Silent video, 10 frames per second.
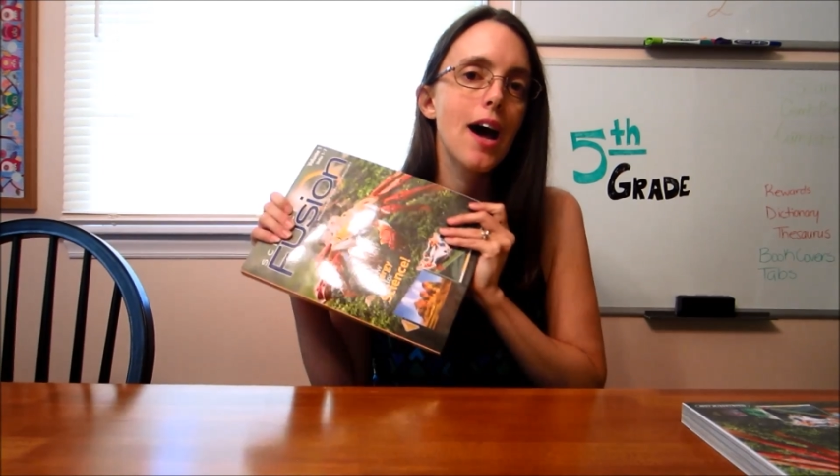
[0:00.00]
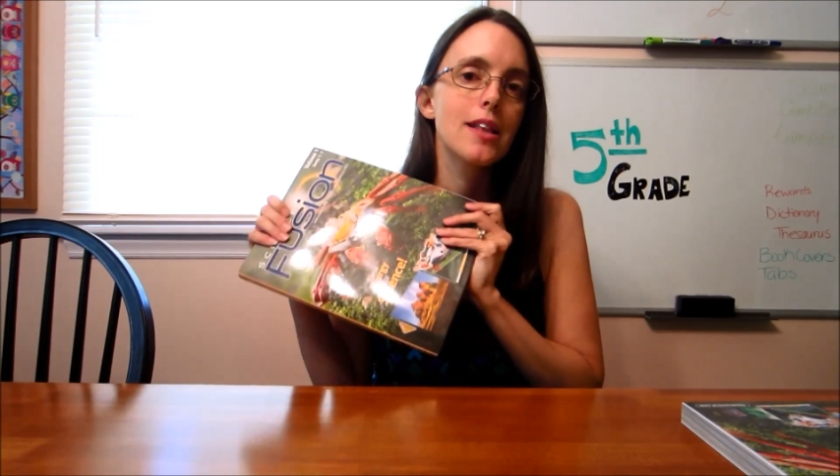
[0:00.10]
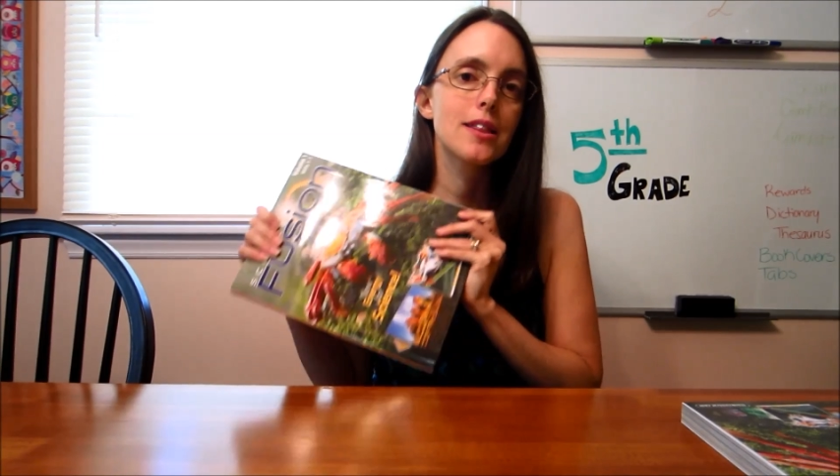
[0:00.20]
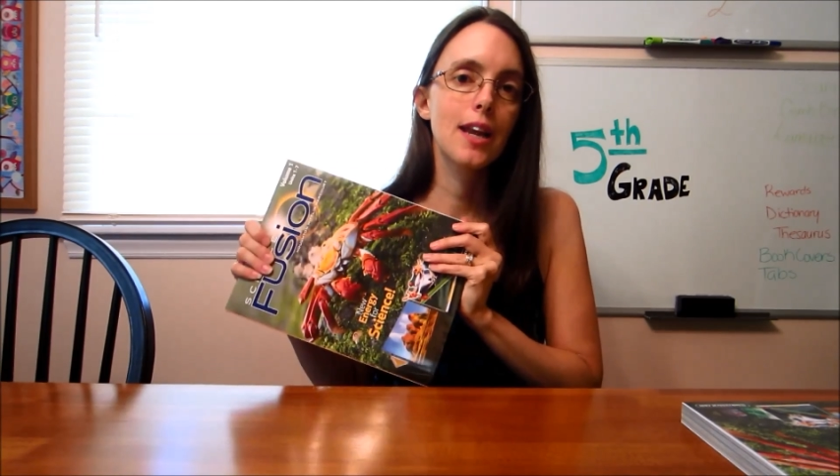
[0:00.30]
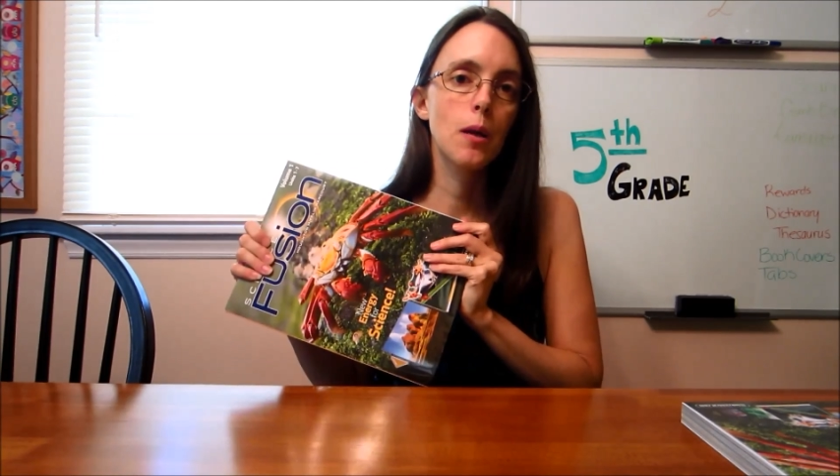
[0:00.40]
I
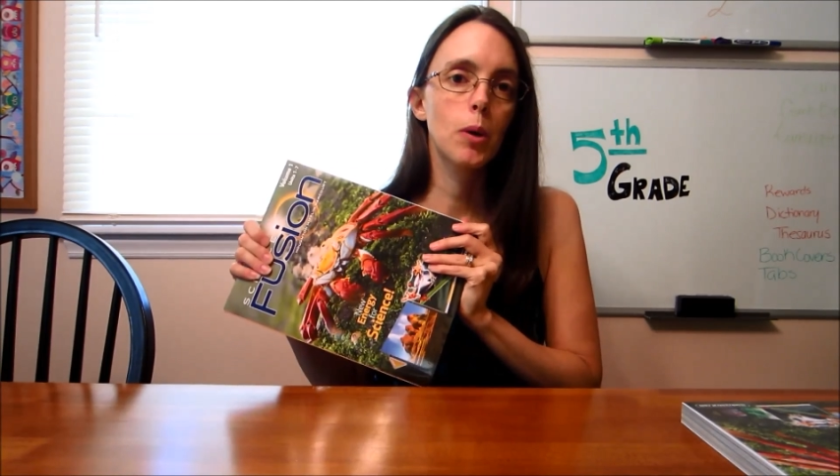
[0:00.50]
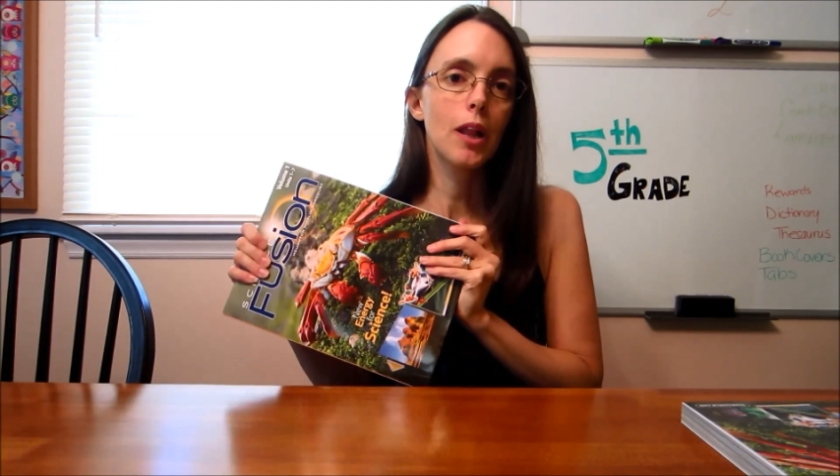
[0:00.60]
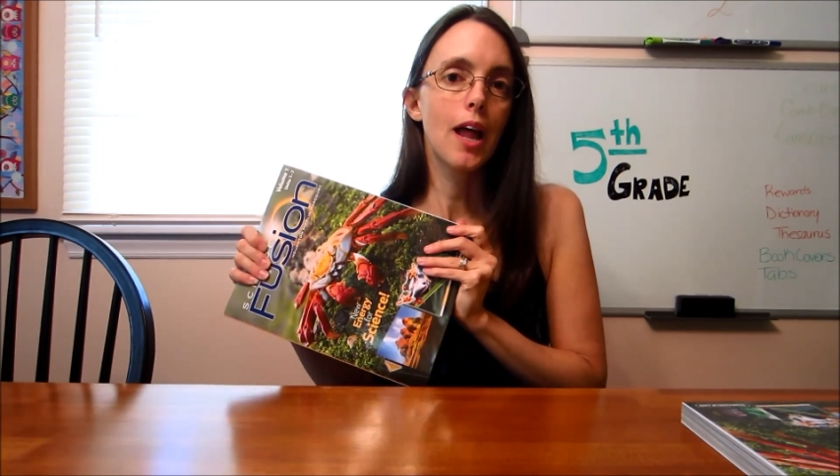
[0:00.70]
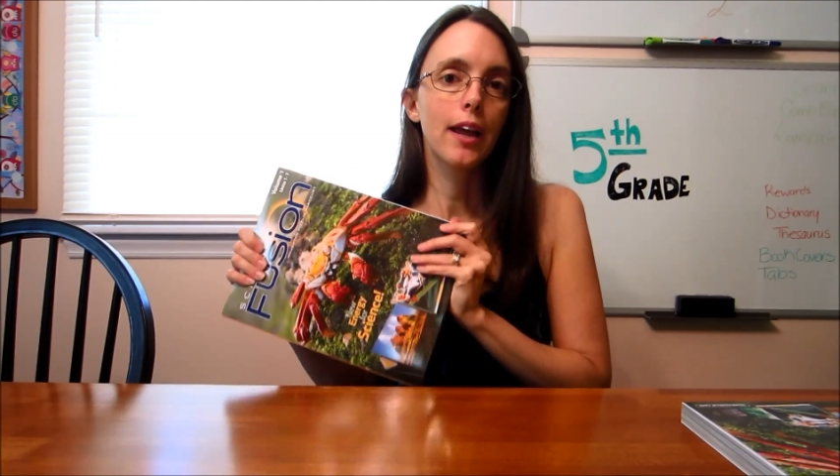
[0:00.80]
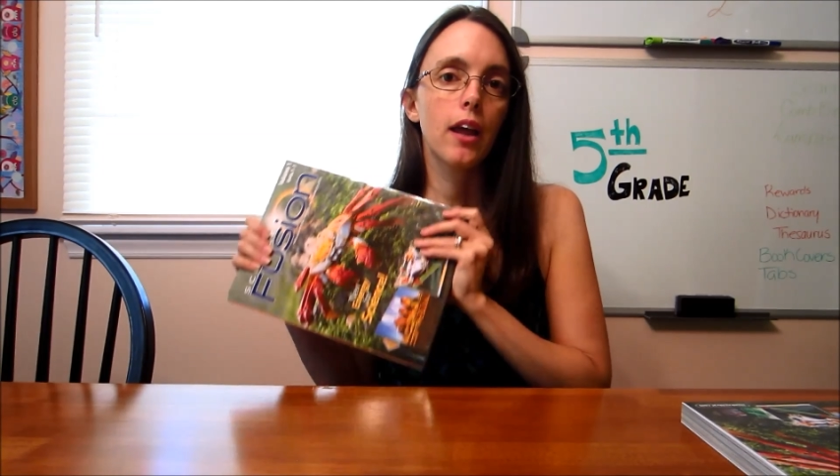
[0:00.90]
think I'm
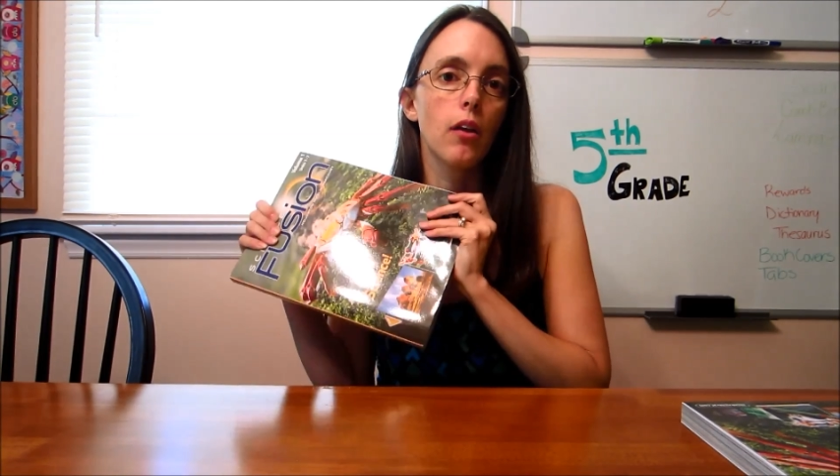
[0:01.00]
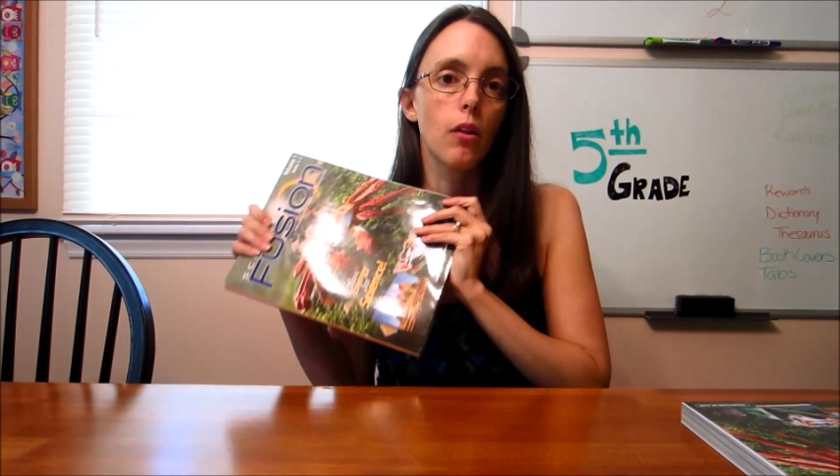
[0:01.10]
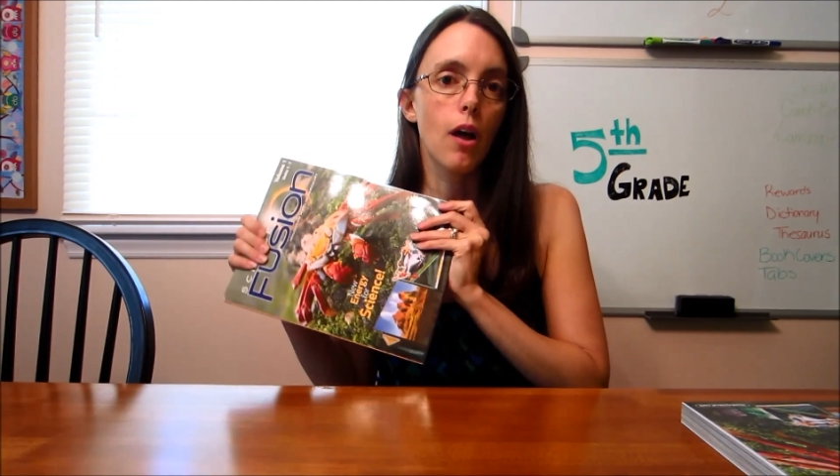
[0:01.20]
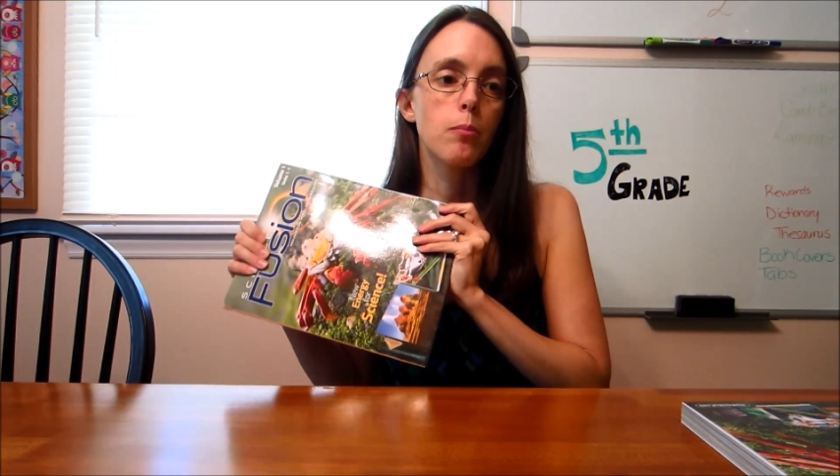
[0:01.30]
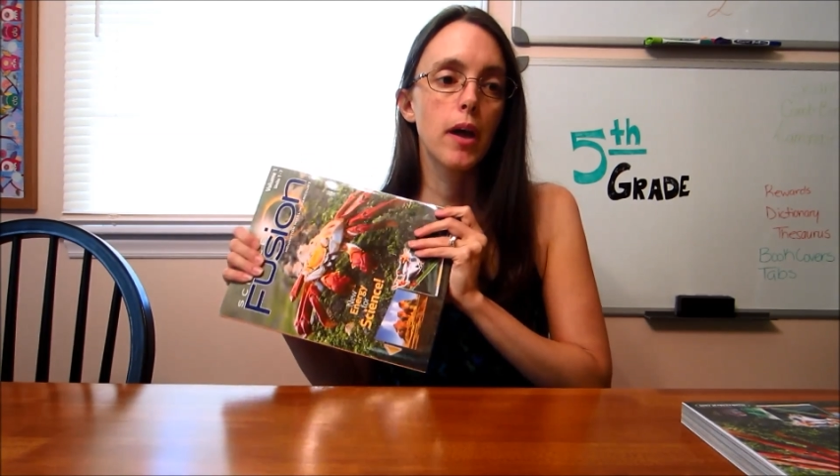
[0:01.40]
gonna like it a
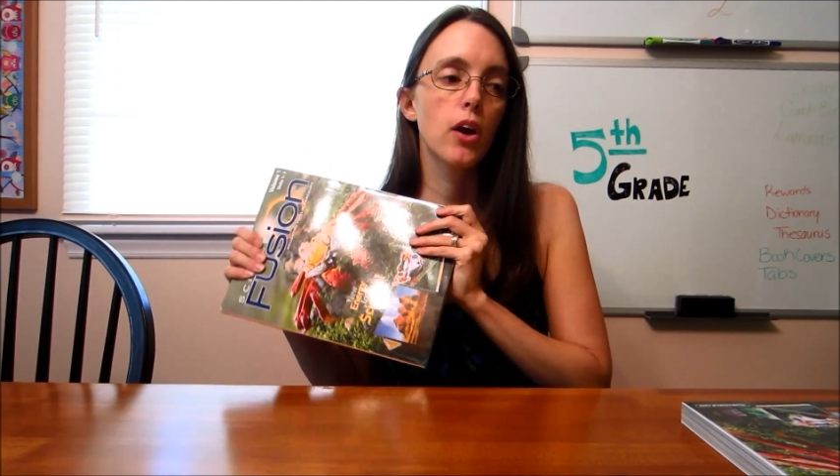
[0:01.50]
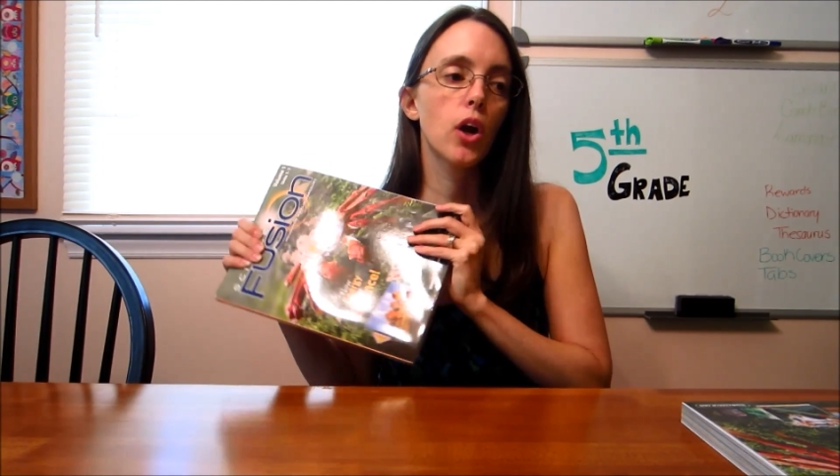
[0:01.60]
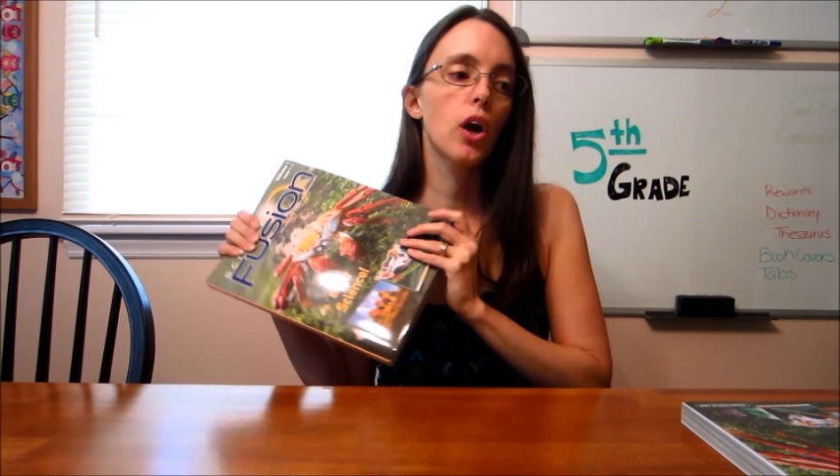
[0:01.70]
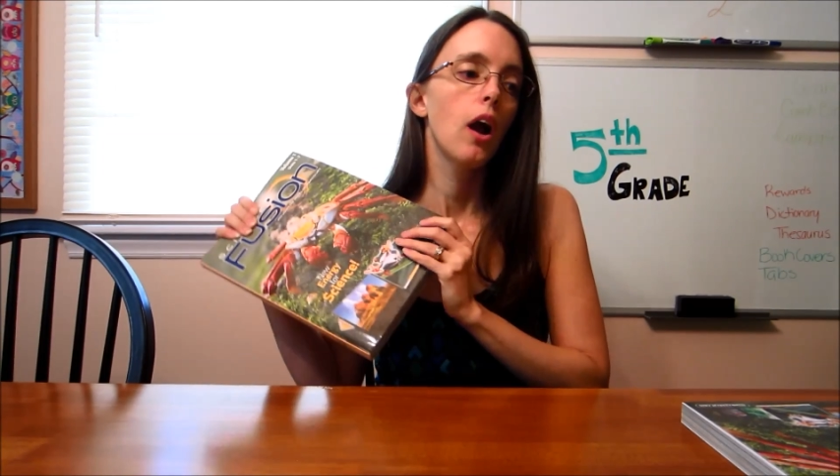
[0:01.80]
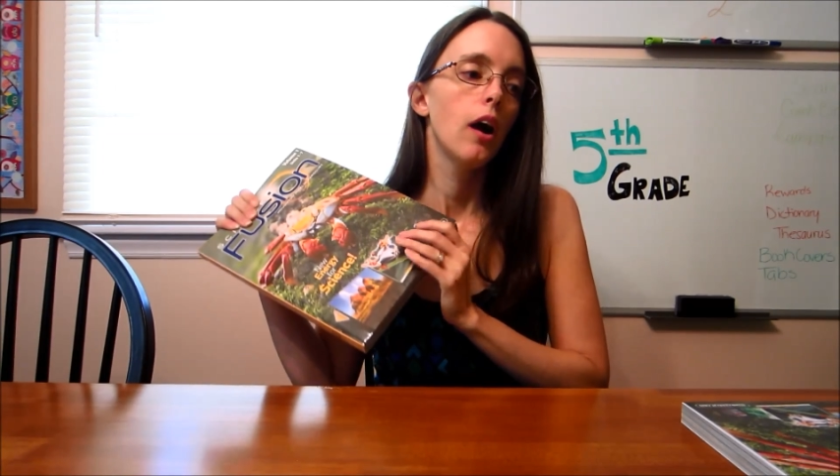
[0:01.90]
lot
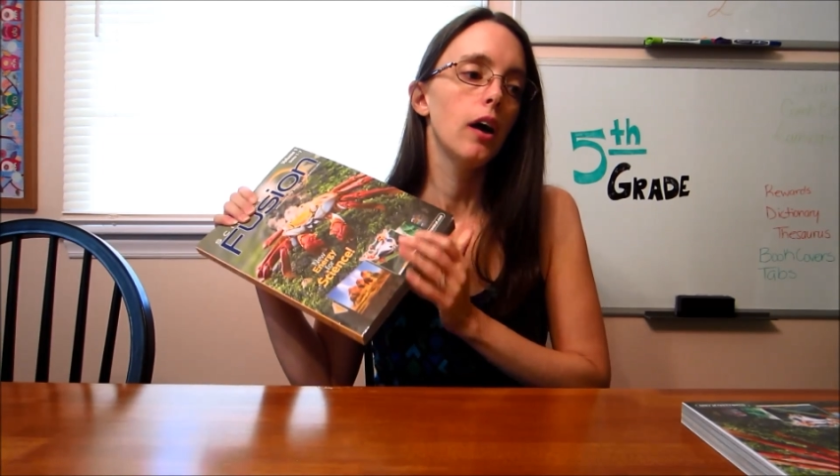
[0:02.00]
better.